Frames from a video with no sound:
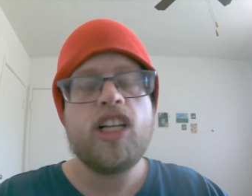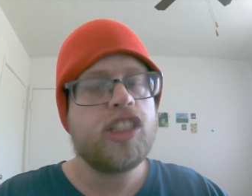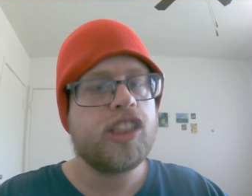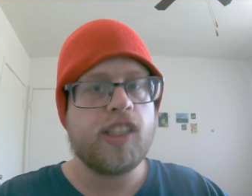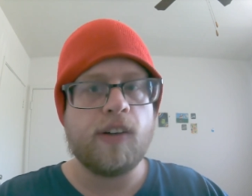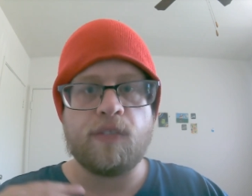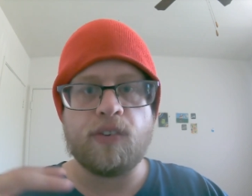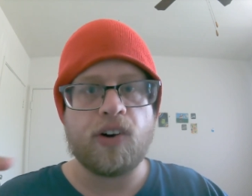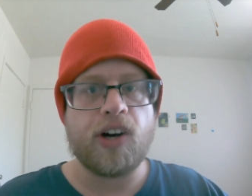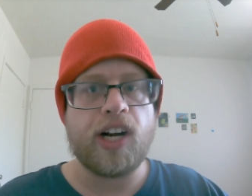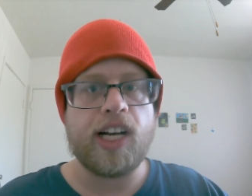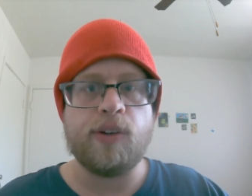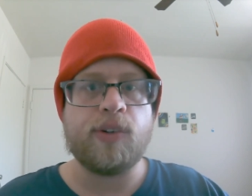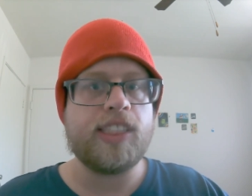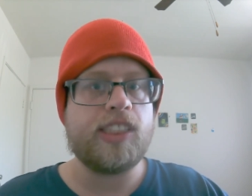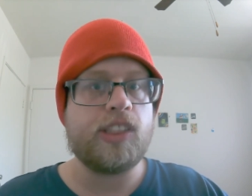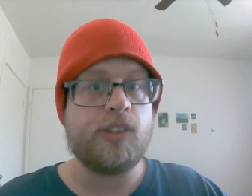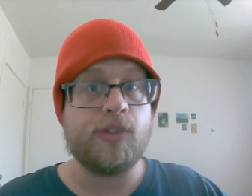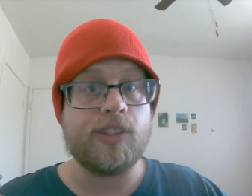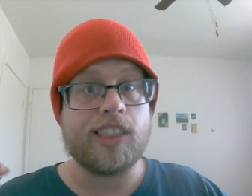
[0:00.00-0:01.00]
So for
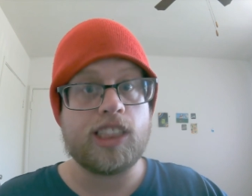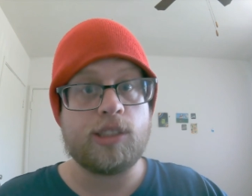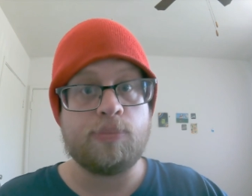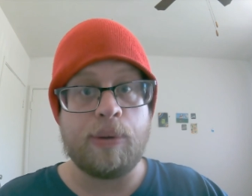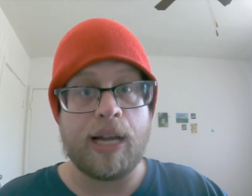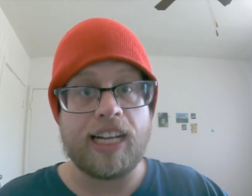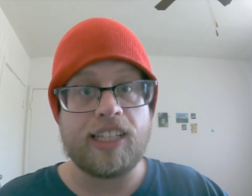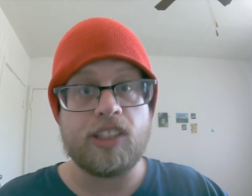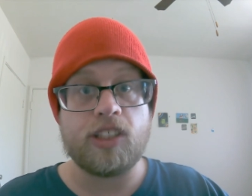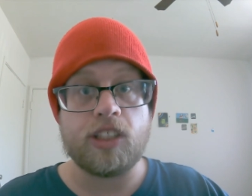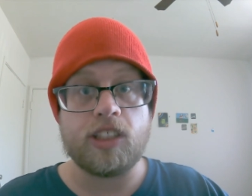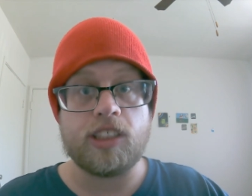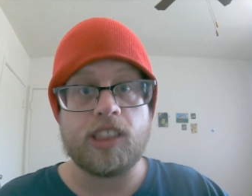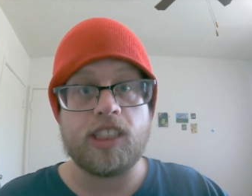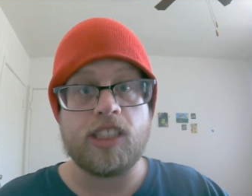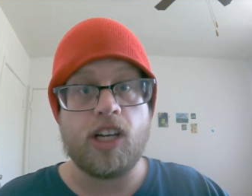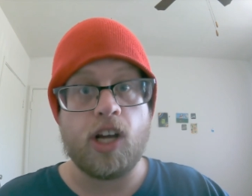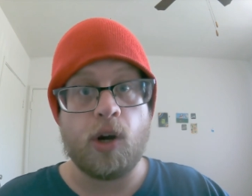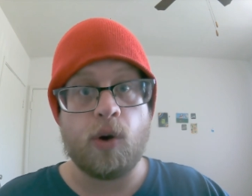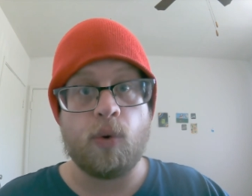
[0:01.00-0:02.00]
anyone to expect her
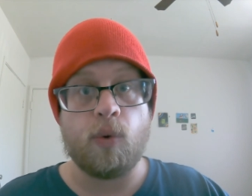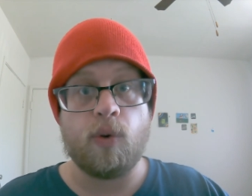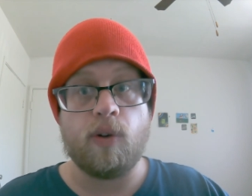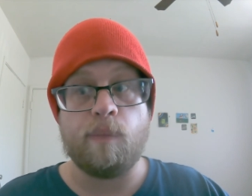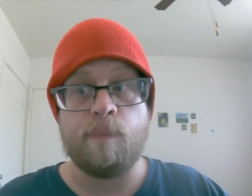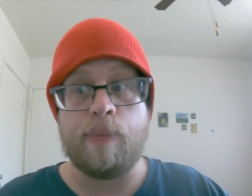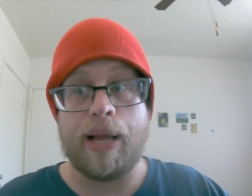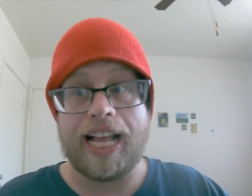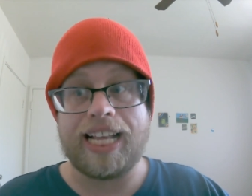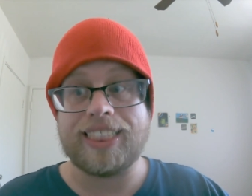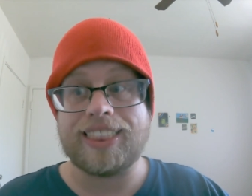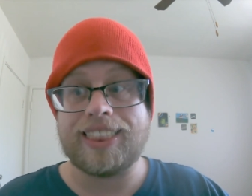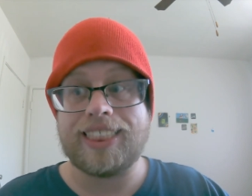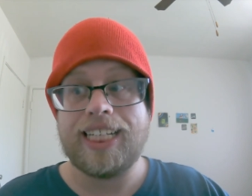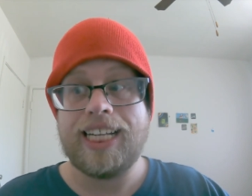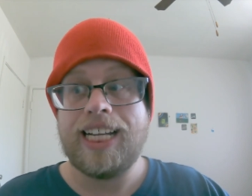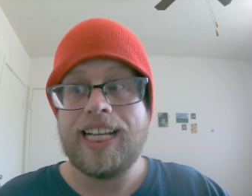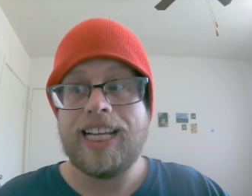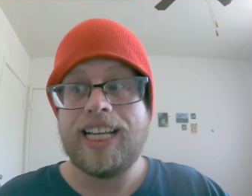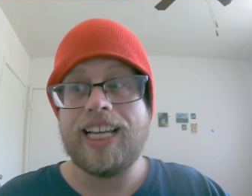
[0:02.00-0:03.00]
to know
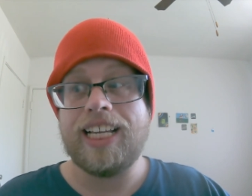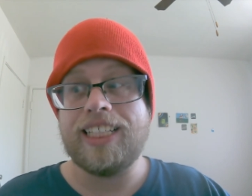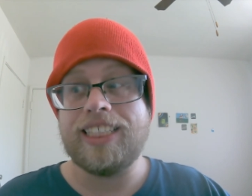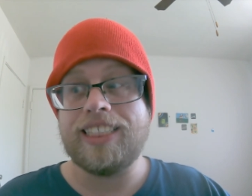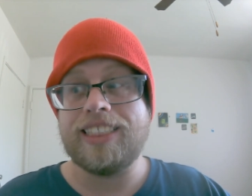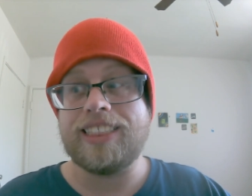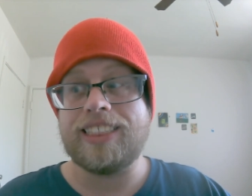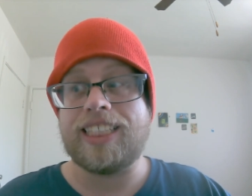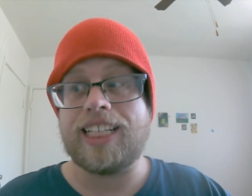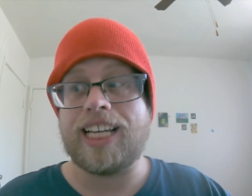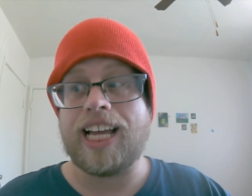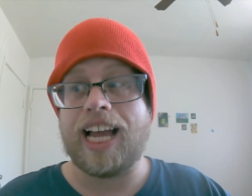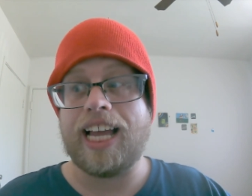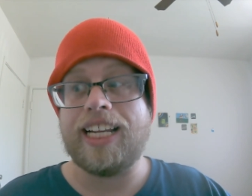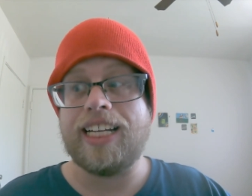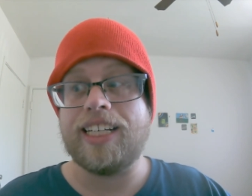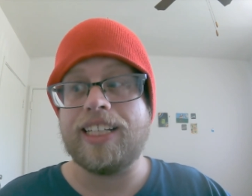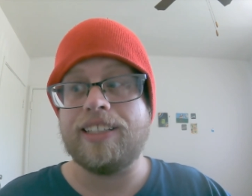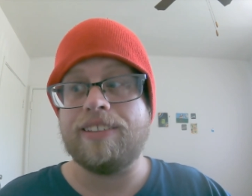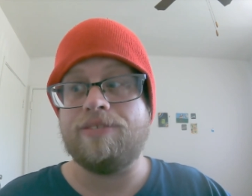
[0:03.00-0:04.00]
best is
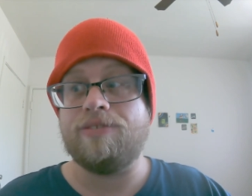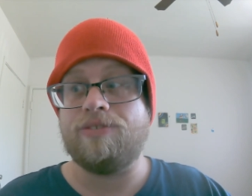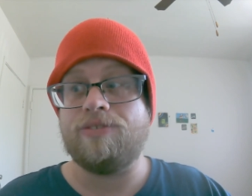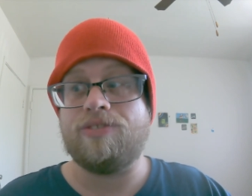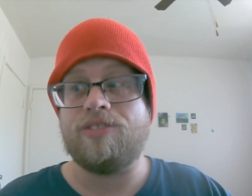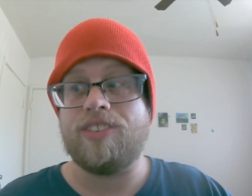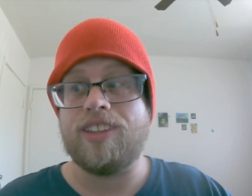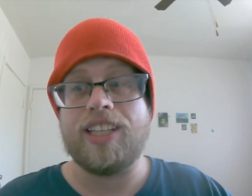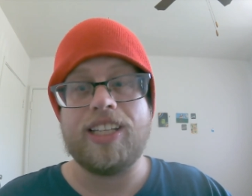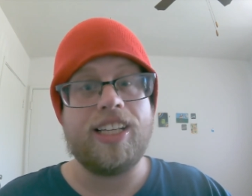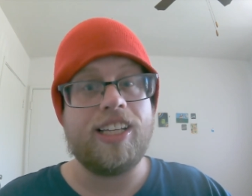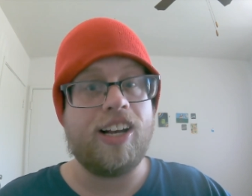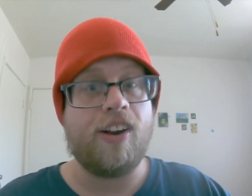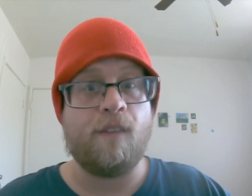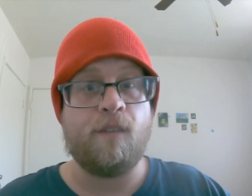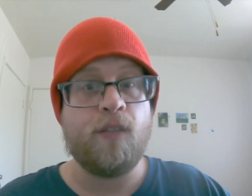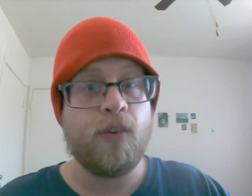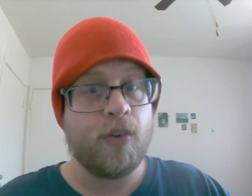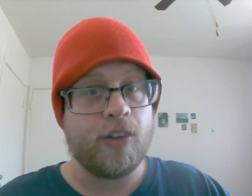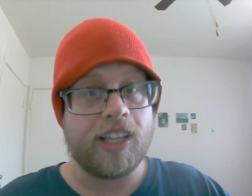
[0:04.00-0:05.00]
kind of you
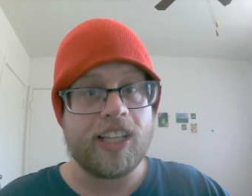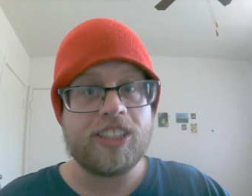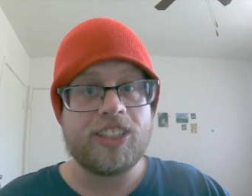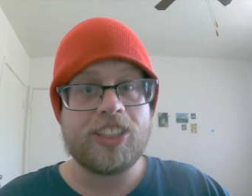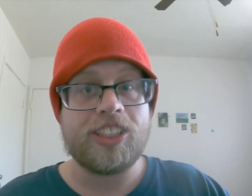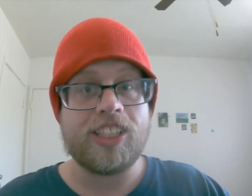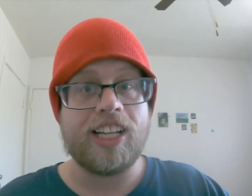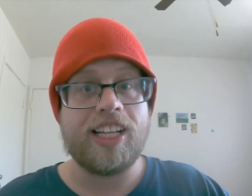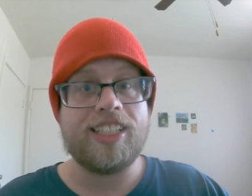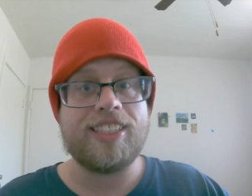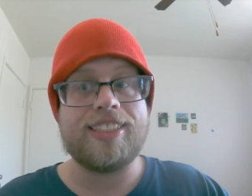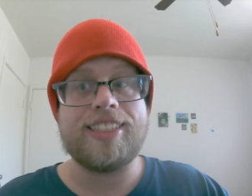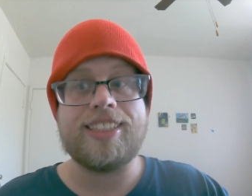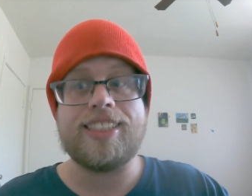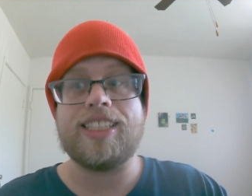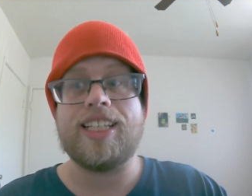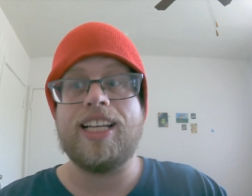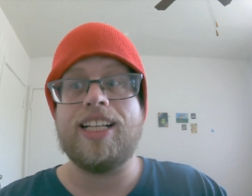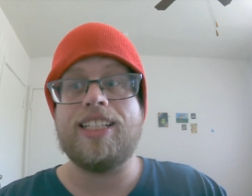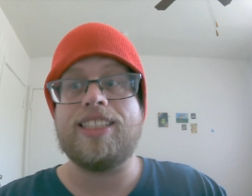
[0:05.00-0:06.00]
know foolish.
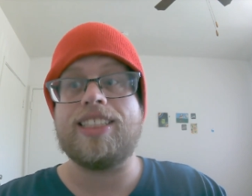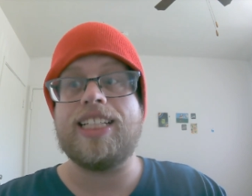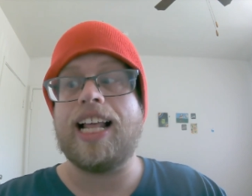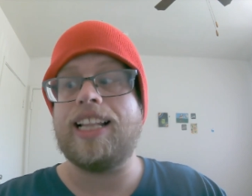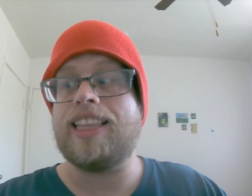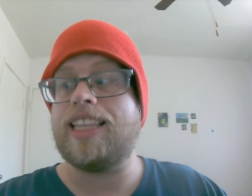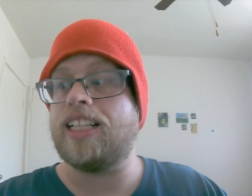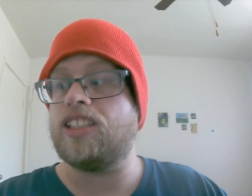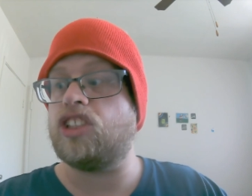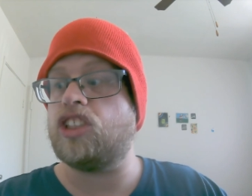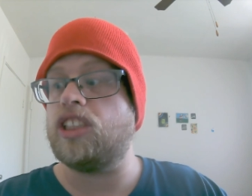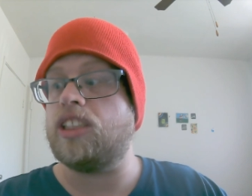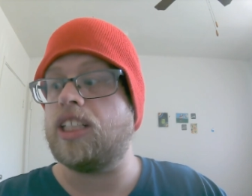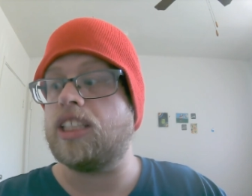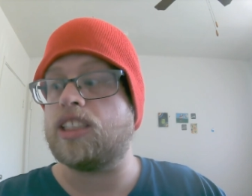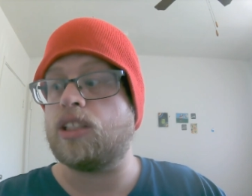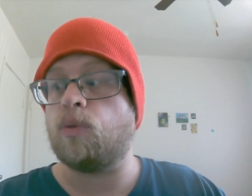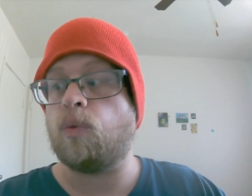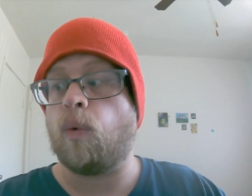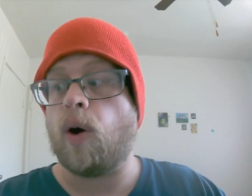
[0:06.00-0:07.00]
It's it's not that she
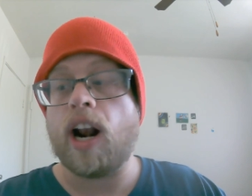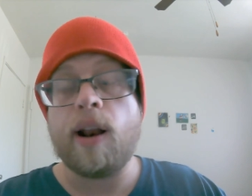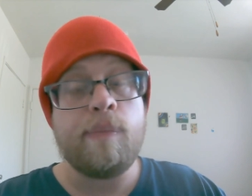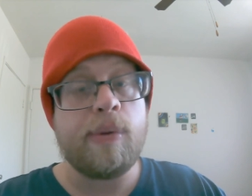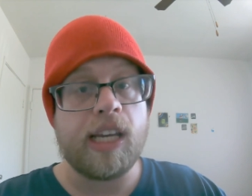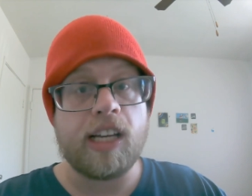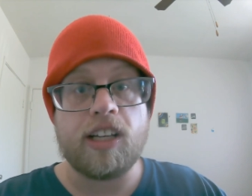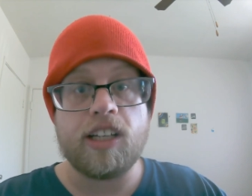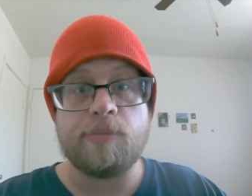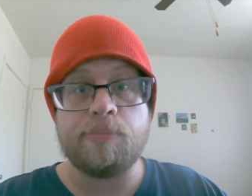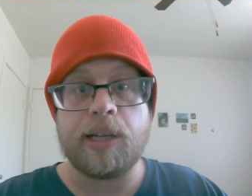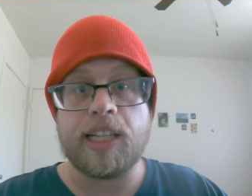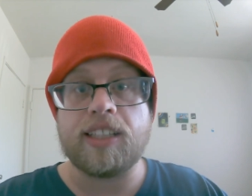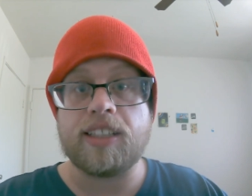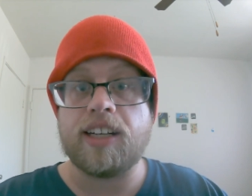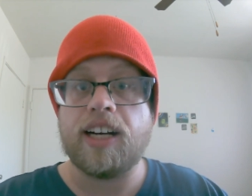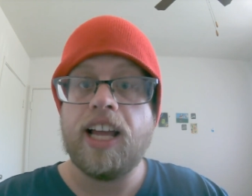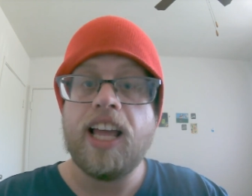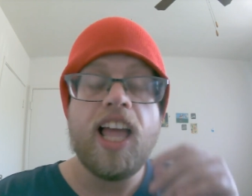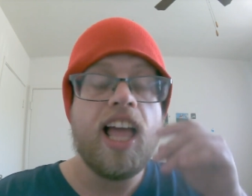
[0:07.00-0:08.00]
doesn't want to be a good
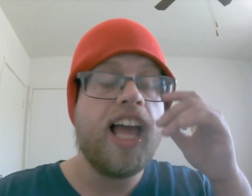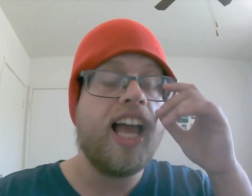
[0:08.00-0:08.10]
mother.